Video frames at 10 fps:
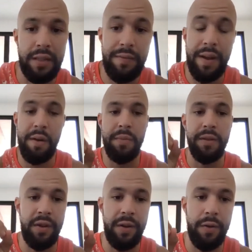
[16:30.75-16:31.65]
if that number is
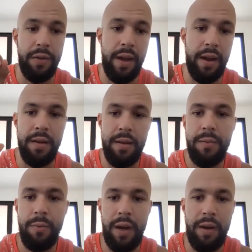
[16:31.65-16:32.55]
0, then,
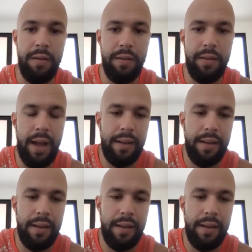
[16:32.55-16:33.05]
well,